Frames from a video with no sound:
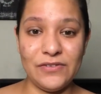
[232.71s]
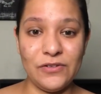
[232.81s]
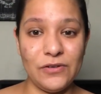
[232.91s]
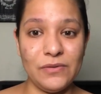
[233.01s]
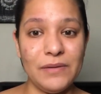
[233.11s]

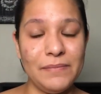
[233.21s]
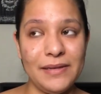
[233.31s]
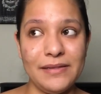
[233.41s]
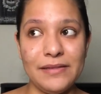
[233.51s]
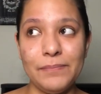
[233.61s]

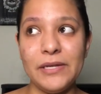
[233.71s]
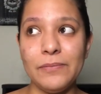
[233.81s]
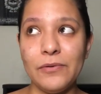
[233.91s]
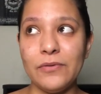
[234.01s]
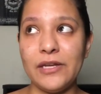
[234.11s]
the
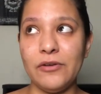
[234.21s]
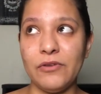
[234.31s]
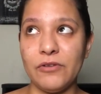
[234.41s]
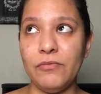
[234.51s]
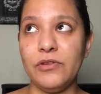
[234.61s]
people that you
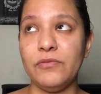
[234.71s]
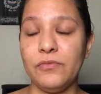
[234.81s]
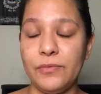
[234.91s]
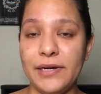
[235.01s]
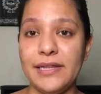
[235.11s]
work with
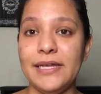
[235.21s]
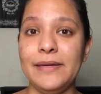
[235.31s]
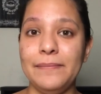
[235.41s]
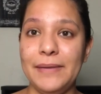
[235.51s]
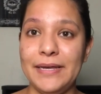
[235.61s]

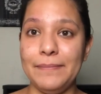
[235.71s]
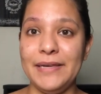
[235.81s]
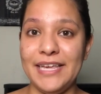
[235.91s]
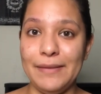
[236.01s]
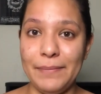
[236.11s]
really make a
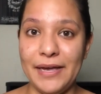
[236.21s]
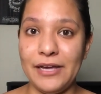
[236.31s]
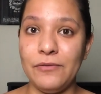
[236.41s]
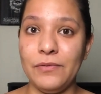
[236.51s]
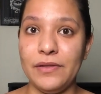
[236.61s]
big
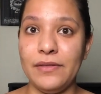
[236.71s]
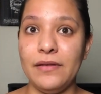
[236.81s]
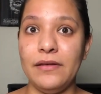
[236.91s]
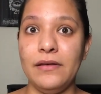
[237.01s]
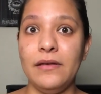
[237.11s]
impact with
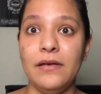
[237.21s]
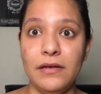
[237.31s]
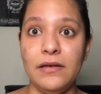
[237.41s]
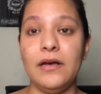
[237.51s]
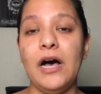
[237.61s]

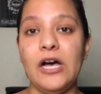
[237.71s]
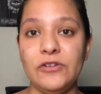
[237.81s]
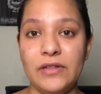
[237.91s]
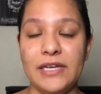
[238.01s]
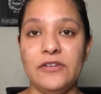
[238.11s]
how
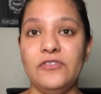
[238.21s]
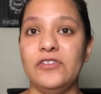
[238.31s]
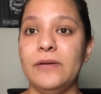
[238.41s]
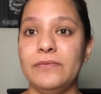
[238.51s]
you like your job.